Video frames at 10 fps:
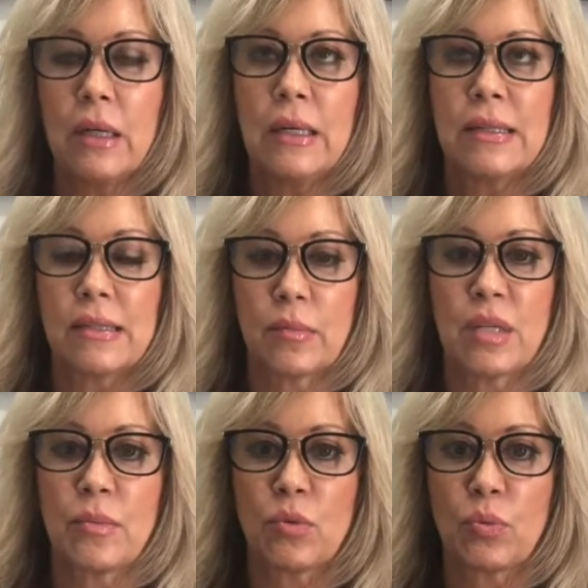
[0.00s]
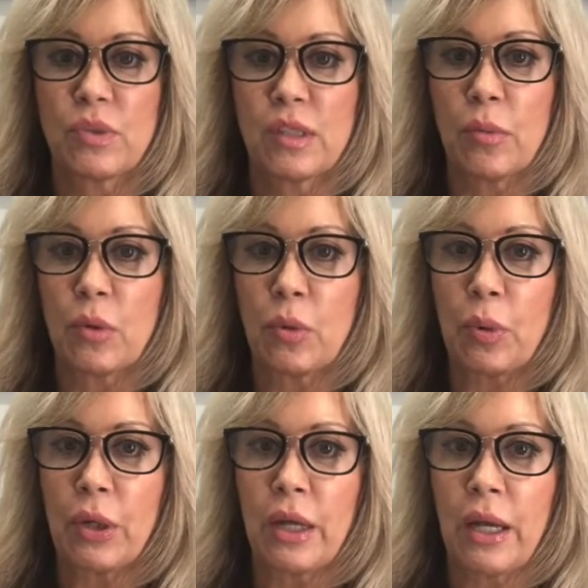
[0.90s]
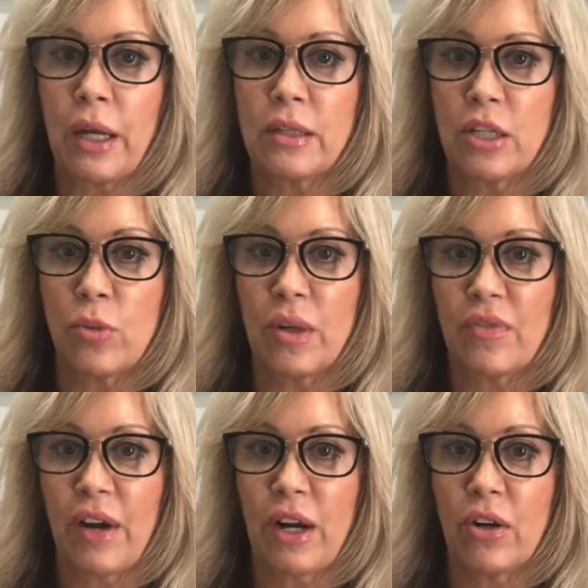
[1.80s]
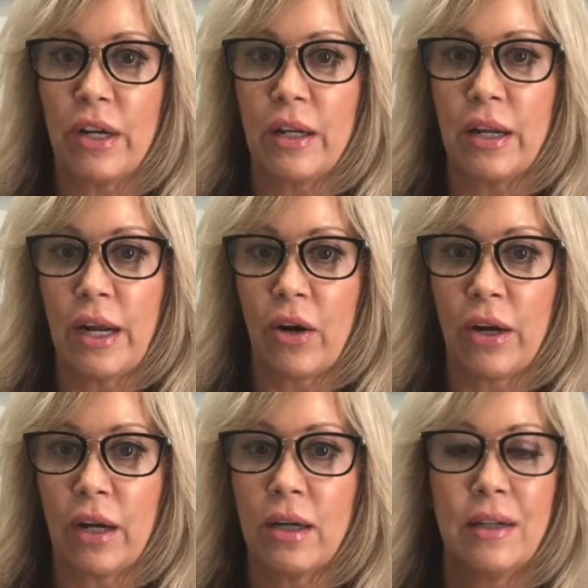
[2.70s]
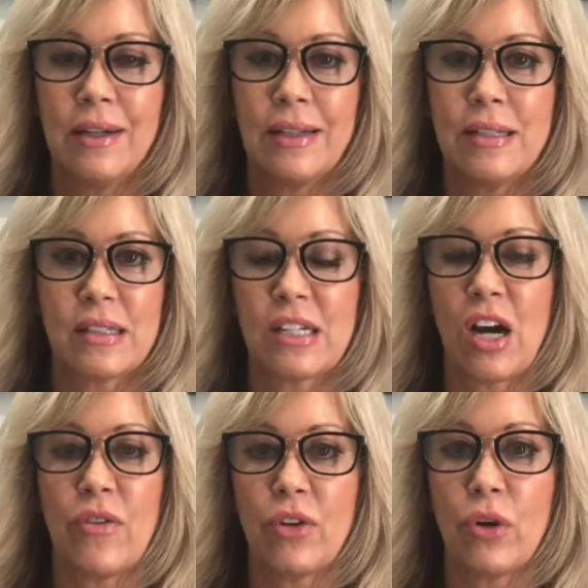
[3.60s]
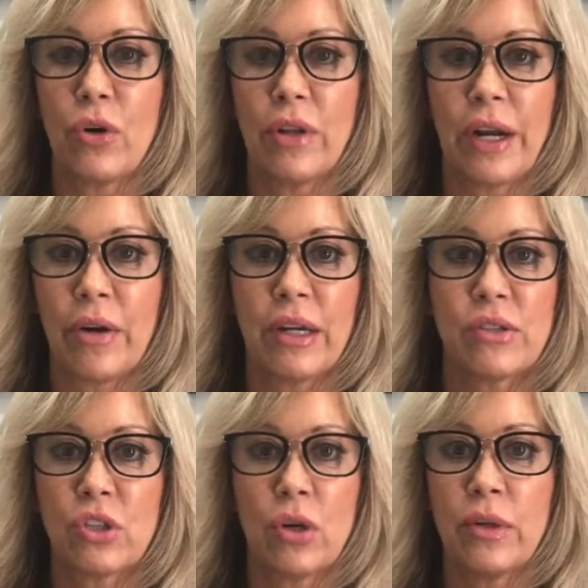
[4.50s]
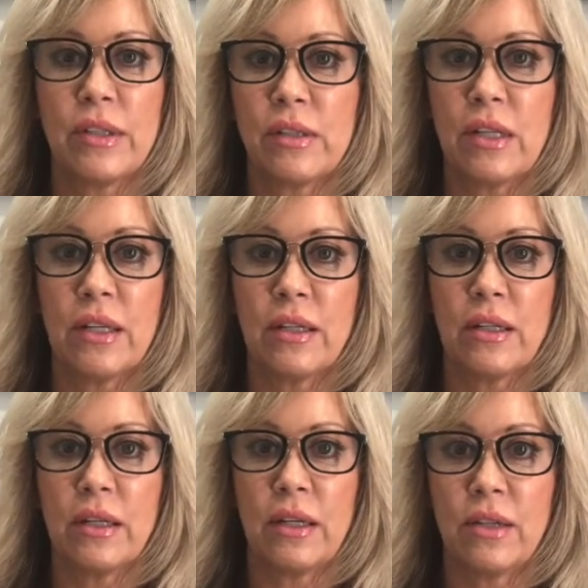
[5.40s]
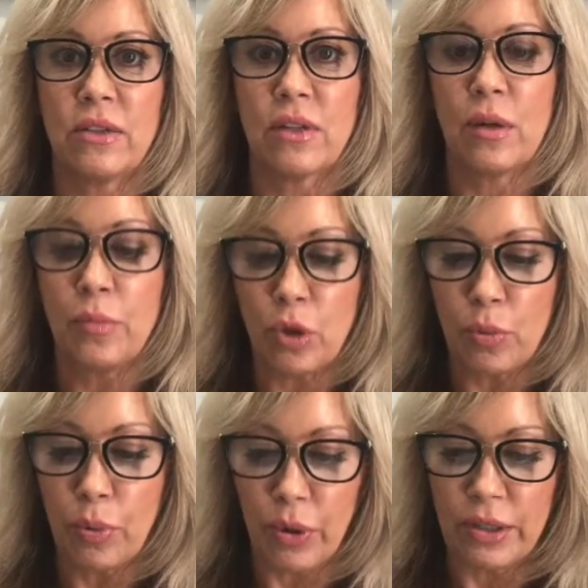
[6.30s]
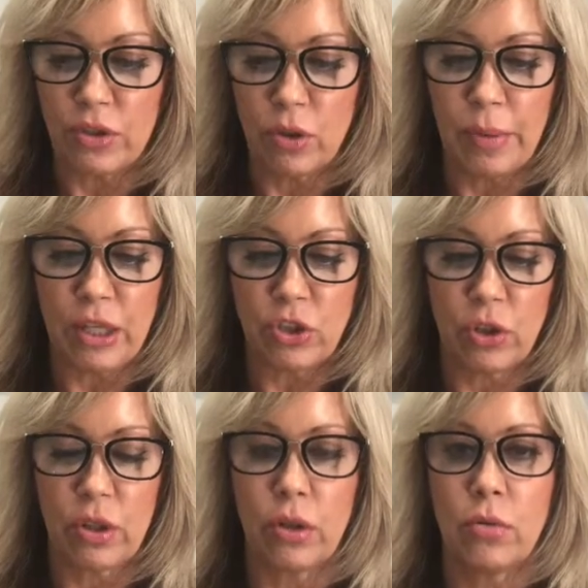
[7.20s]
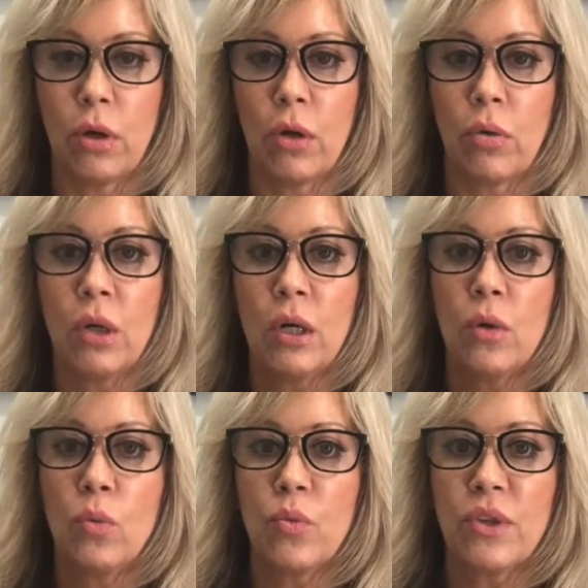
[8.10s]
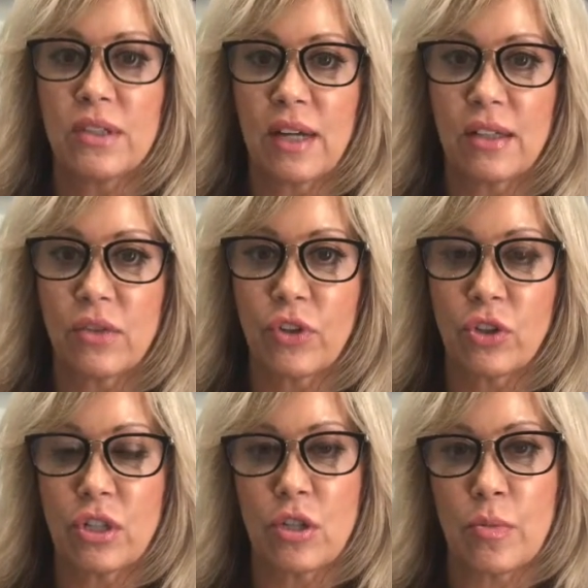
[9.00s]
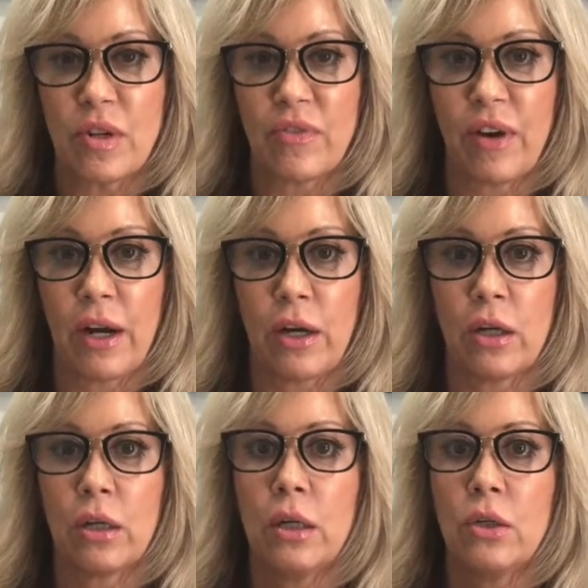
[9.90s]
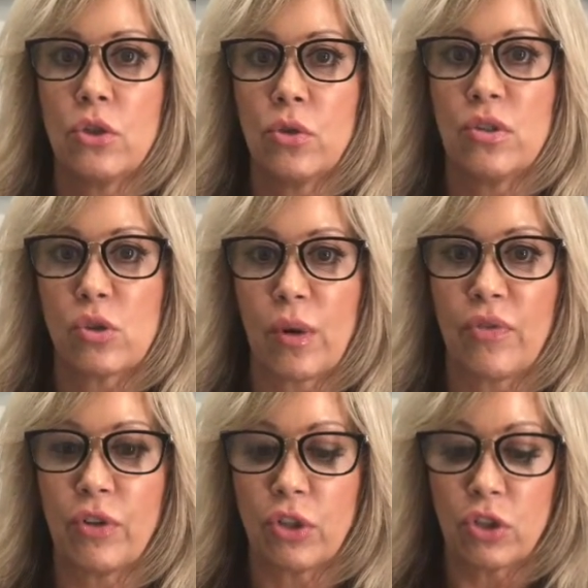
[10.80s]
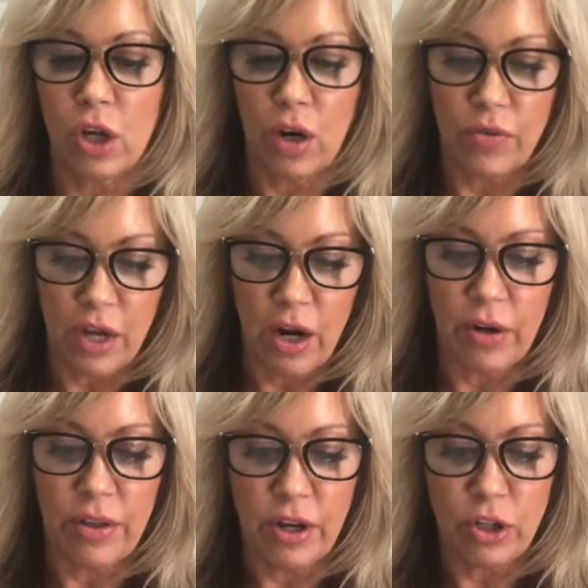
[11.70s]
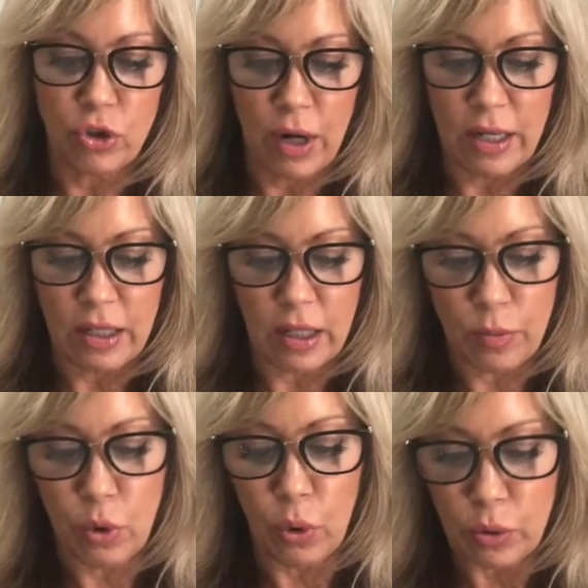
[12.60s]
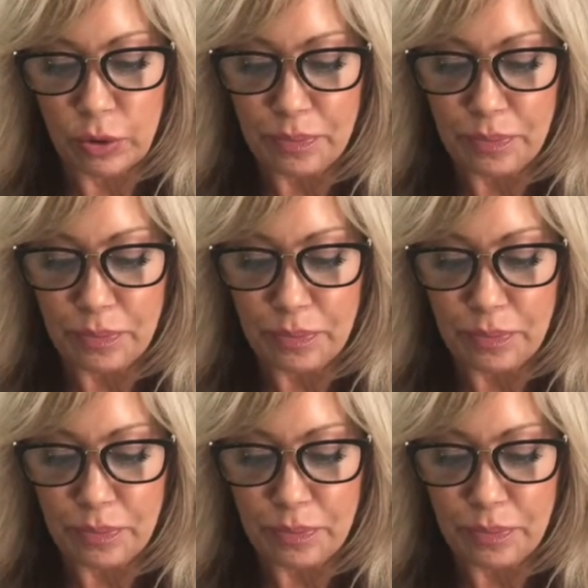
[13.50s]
Sometimes someone will put a dehumidifier in an area. It doesn't cover the whole area, so it is a moot point. So make sure that you know the size of your dehumidifier to the square footage of the area that you're trying to keep cold.